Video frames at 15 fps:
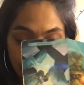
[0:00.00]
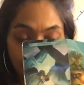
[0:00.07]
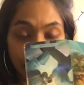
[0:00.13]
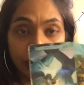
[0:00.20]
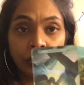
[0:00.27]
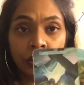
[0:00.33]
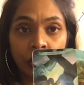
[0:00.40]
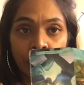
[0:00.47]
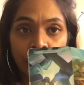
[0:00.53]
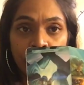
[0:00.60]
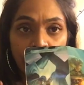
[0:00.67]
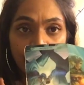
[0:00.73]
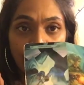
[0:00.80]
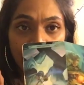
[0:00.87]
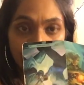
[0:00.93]
but you know what?
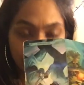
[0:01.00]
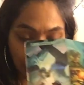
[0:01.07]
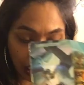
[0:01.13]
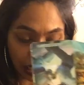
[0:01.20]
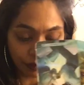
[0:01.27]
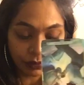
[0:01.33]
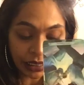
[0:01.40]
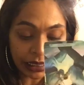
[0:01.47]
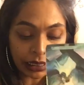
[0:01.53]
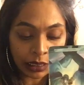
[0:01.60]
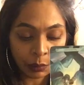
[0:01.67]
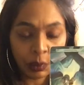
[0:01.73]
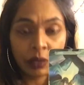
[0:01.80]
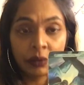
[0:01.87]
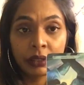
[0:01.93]
I'm thinking
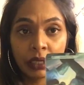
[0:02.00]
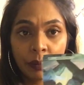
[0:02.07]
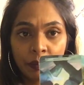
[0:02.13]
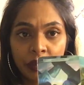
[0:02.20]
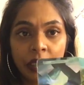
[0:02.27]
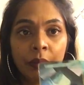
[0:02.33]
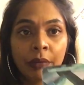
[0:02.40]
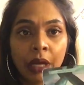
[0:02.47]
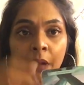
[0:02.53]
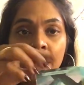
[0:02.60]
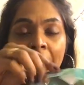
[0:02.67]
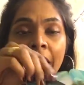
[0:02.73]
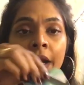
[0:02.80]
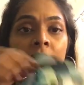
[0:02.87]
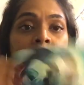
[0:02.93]
about it. I'm
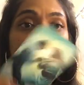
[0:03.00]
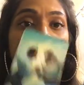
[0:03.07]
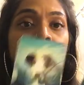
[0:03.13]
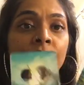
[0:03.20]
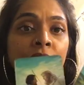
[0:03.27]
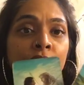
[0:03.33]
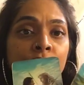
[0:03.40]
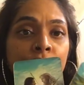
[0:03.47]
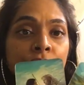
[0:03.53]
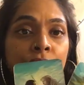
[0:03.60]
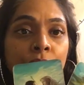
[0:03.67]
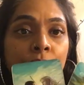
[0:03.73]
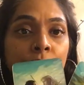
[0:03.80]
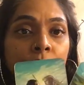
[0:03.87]
out of the confliction zone,